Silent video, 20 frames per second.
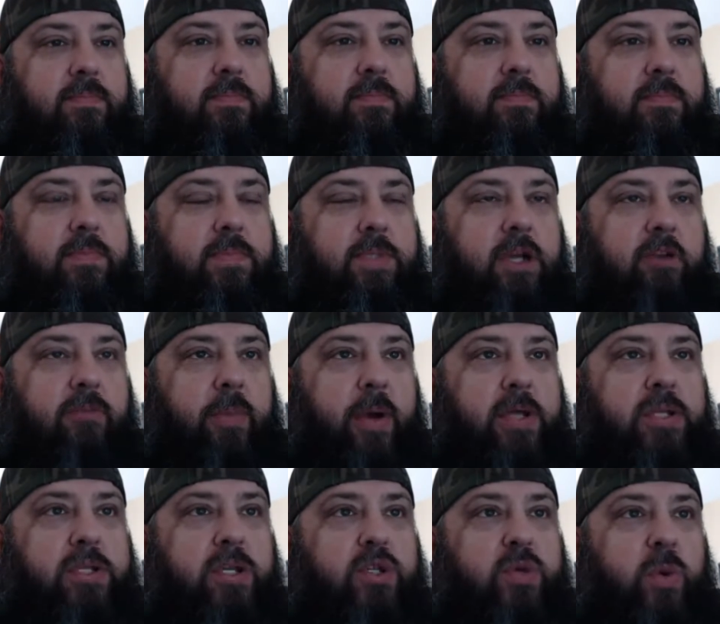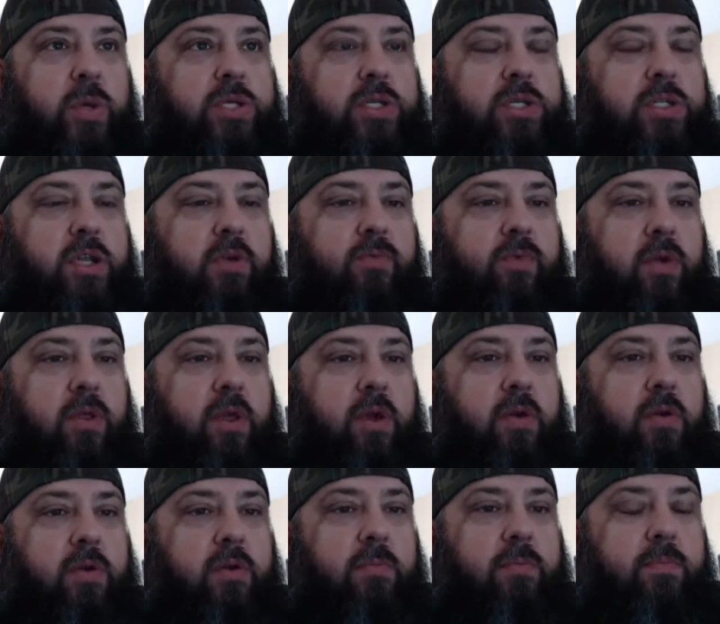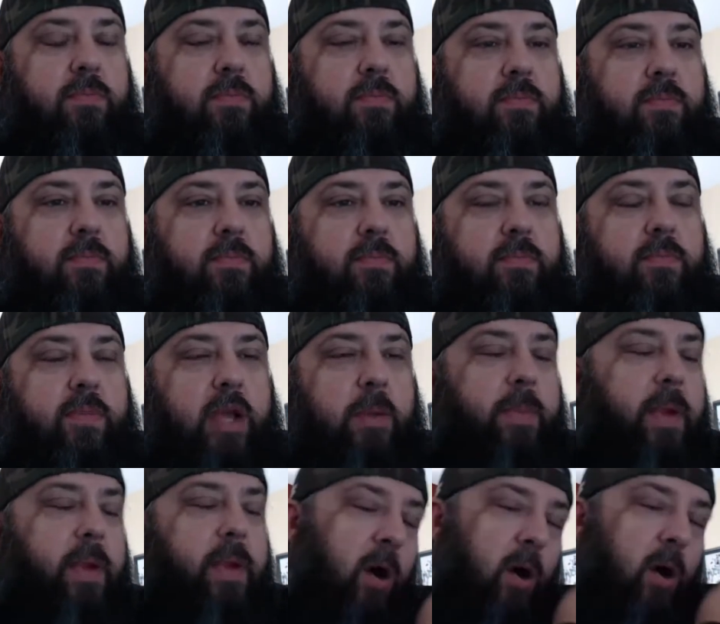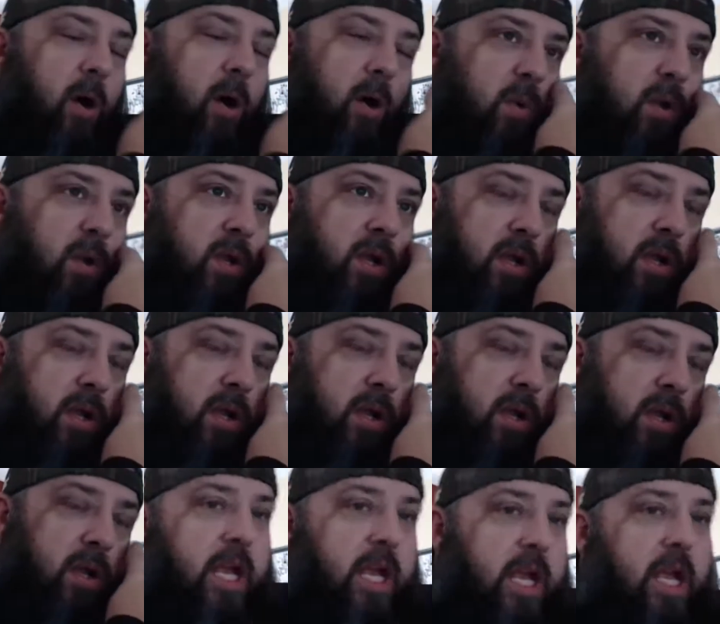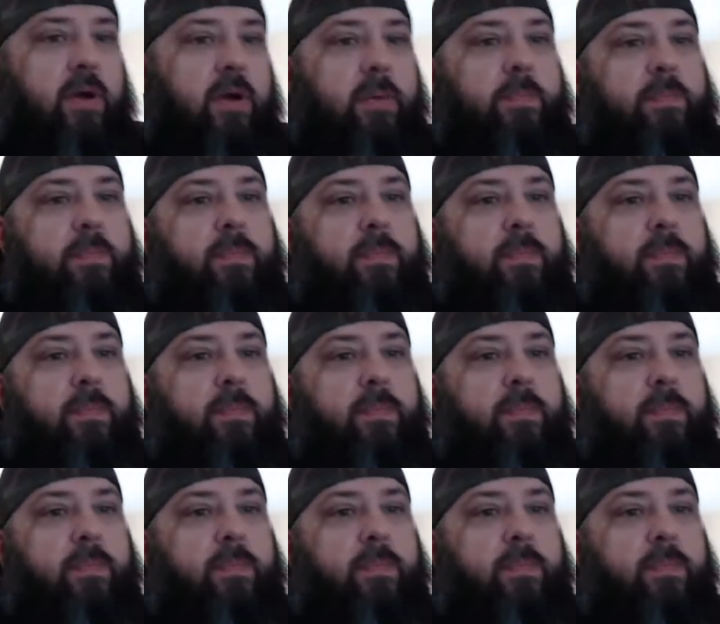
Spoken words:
Yeah, everybody's situation is different, though. That'd be a hard one to give up.